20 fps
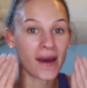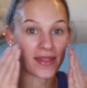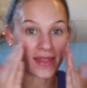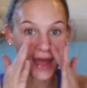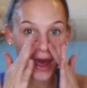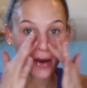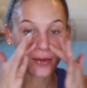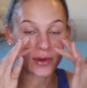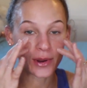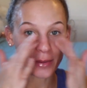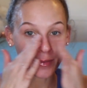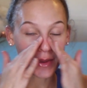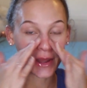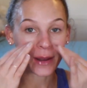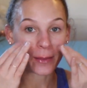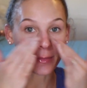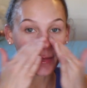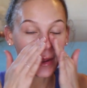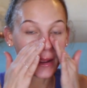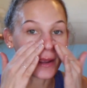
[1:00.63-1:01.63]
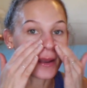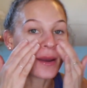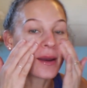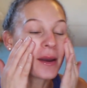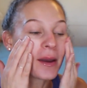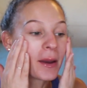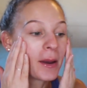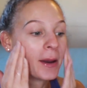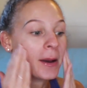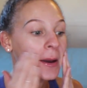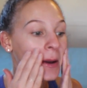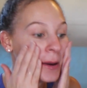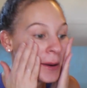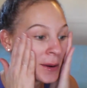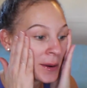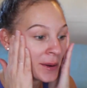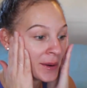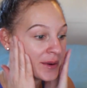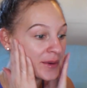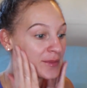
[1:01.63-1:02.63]
and that would have made me
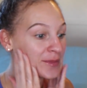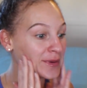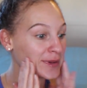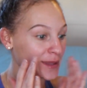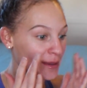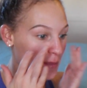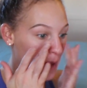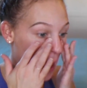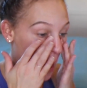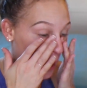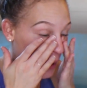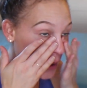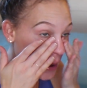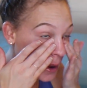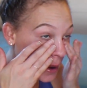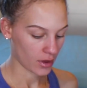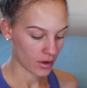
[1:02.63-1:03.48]
really mad.